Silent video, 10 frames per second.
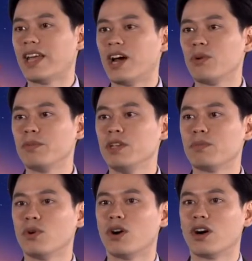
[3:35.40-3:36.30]
now
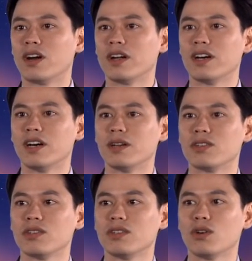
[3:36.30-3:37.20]
people are uh,
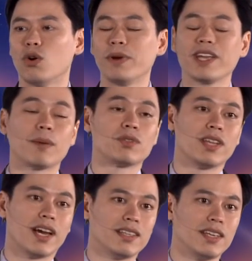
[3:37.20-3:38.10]
opening up to
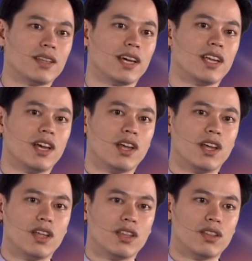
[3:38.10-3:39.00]
the idea that
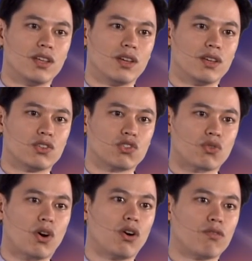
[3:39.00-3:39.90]
the
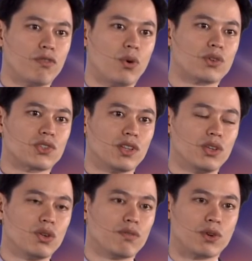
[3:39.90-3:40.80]
strong force in
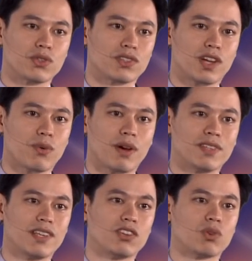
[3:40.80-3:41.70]
the universe is not
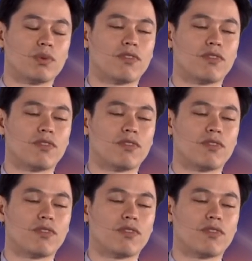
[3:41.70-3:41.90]
gravitation.